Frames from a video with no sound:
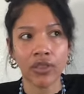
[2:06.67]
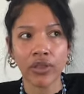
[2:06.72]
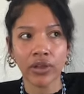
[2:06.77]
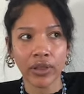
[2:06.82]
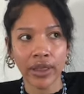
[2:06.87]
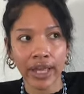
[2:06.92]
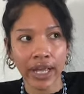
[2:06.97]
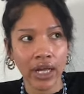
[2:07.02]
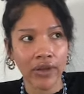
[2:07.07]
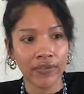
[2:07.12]
They're
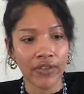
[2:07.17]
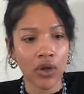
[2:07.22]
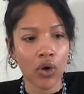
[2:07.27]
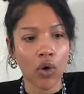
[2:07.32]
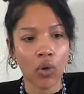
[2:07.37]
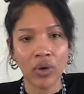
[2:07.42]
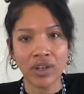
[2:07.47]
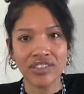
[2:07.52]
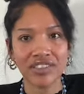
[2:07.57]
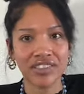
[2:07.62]
like, they
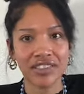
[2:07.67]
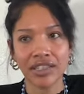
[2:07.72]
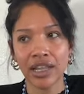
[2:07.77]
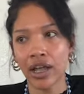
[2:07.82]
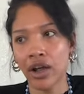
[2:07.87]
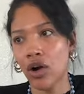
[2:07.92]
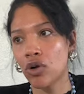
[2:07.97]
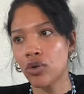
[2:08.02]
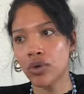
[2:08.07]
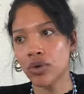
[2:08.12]
always
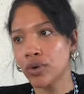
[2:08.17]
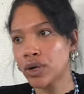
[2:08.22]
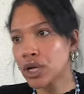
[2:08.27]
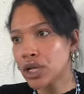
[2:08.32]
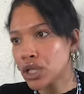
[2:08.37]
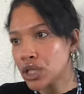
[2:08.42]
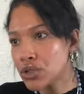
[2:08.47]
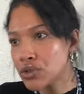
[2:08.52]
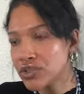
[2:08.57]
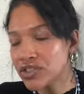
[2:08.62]
are
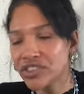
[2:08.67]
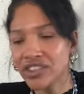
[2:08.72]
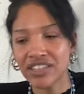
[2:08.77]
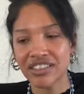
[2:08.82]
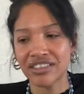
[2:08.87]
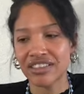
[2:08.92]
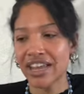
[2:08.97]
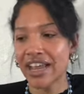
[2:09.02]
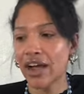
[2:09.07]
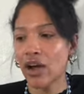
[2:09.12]
recluse. They
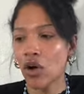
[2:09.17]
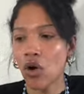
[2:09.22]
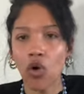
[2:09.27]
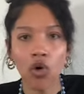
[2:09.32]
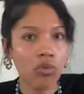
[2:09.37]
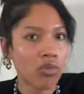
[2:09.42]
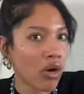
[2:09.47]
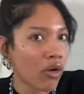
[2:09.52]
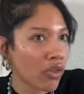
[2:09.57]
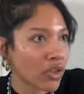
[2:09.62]
stay at
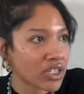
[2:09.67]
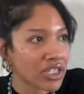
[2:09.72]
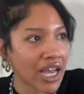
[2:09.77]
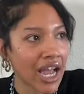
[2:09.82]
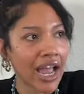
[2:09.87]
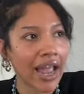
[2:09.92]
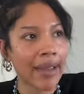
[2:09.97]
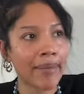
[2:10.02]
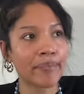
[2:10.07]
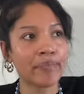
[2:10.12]
home all the
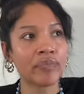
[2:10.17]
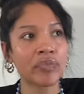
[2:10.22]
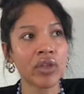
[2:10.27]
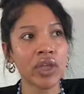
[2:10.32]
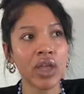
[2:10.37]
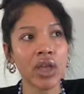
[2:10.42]
time.